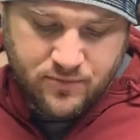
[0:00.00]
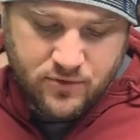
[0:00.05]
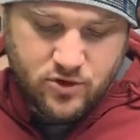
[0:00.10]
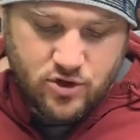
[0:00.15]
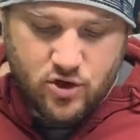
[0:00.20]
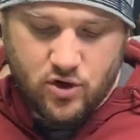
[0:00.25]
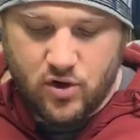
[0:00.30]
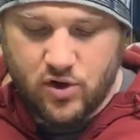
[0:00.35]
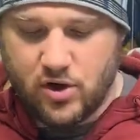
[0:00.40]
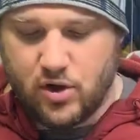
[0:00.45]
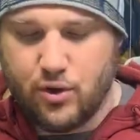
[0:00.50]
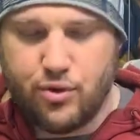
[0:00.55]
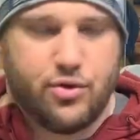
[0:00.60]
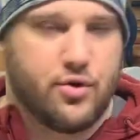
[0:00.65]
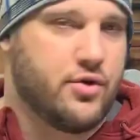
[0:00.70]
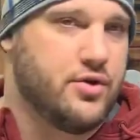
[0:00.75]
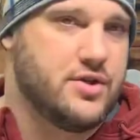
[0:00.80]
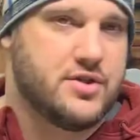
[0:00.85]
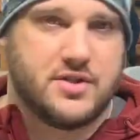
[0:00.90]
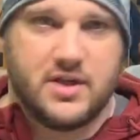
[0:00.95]
during our
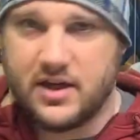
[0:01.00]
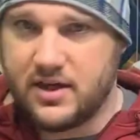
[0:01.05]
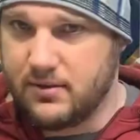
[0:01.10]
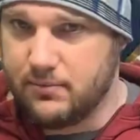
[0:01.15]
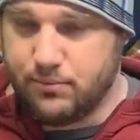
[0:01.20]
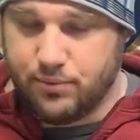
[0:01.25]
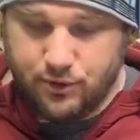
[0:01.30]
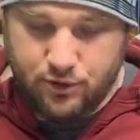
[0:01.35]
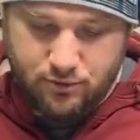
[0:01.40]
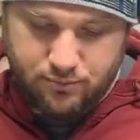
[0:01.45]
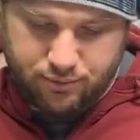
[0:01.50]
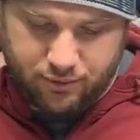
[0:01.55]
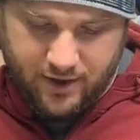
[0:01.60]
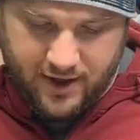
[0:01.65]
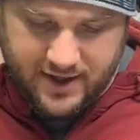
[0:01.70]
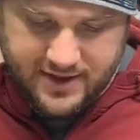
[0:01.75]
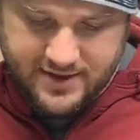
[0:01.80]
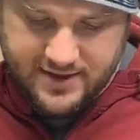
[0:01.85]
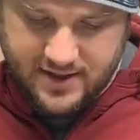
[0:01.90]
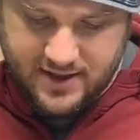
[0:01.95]
30-second bloom
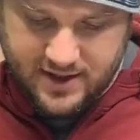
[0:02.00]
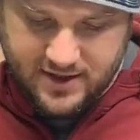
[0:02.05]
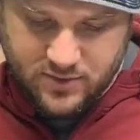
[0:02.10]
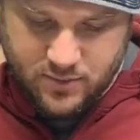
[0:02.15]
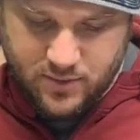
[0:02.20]
process,